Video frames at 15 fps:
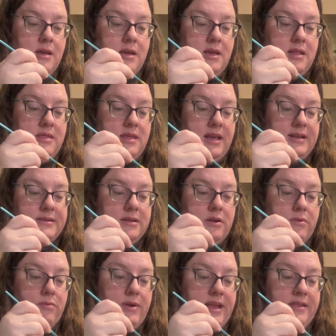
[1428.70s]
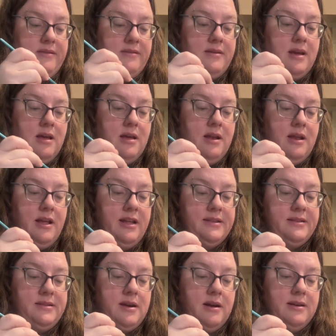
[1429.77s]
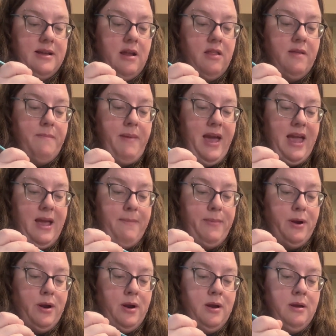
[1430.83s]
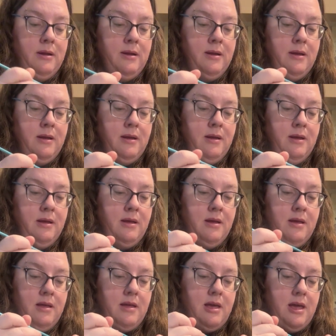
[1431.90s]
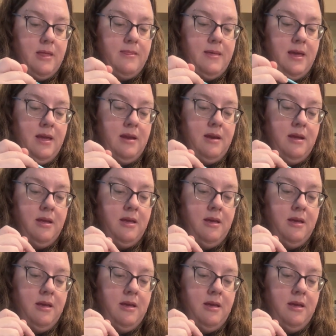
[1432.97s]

get these little wreaths done and stuck down the paper, and then the